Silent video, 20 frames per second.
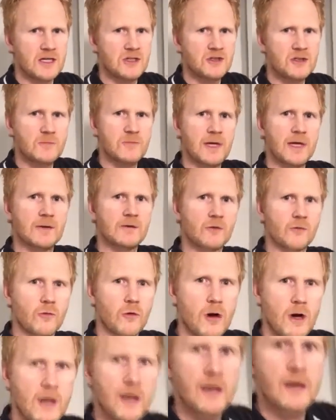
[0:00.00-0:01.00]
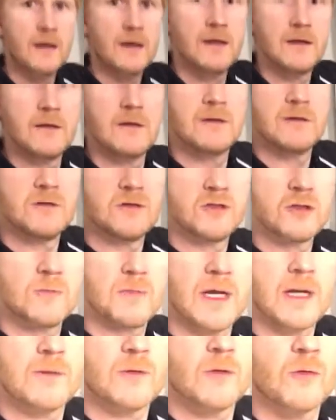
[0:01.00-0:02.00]
You should be able to
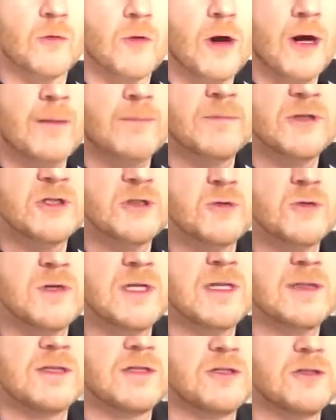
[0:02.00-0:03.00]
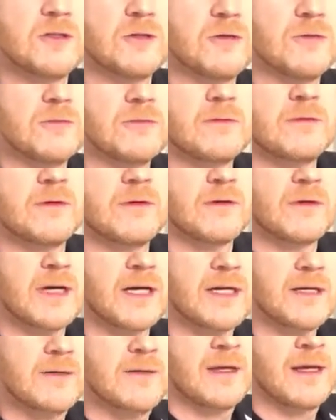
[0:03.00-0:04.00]
rock between the two, all
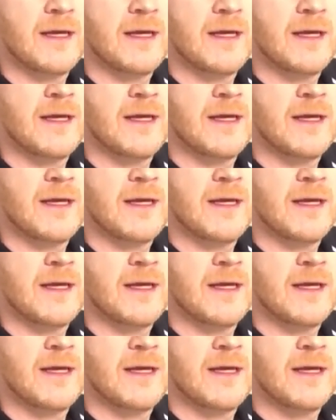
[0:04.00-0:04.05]
right?